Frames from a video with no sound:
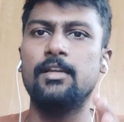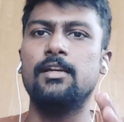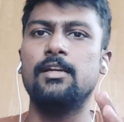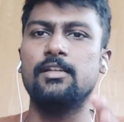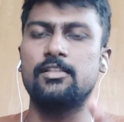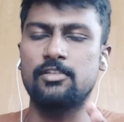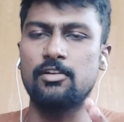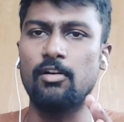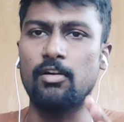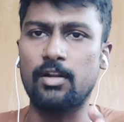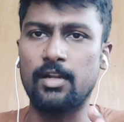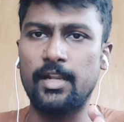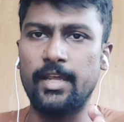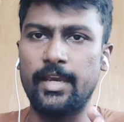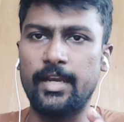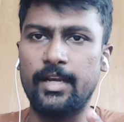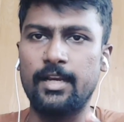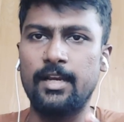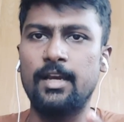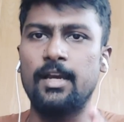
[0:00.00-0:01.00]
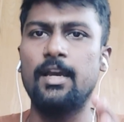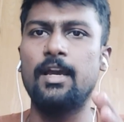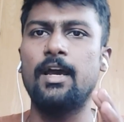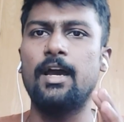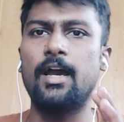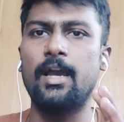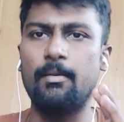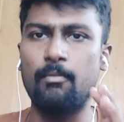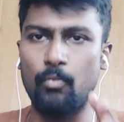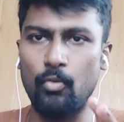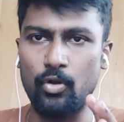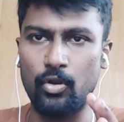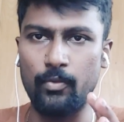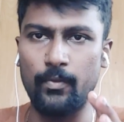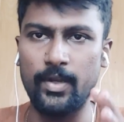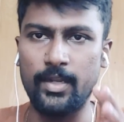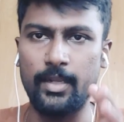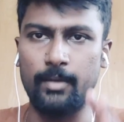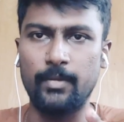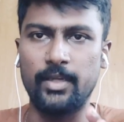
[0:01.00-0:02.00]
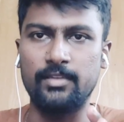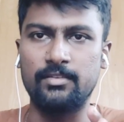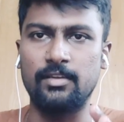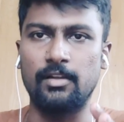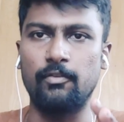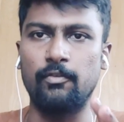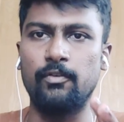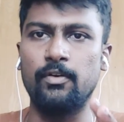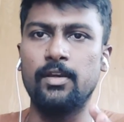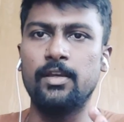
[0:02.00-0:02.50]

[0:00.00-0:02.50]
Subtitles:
It's not like I'm motivating myself.